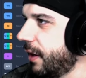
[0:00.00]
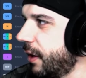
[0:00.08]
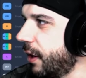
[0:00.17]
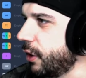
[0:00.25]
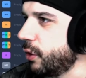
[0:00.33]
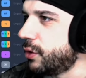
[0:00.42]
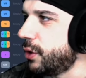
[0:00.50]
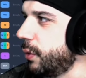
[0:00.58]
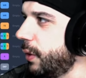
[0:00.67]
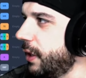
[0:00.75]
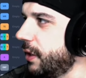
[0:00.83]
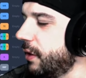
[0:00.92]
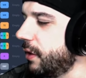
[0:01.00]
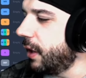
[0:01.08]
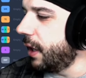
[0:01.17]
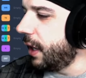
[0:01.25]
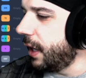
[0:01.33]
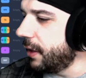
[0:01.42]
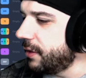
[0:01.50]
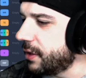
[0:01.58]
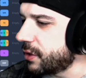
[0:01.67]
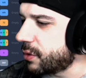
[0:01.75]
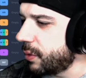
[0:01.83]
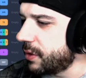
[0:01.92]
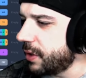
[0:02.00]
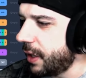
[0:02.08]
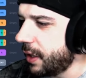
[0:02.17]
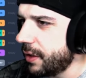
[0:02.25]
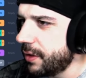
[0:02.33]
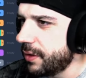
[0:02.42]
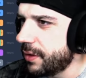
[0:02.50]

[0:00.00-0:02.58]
Are you two in Discord talking?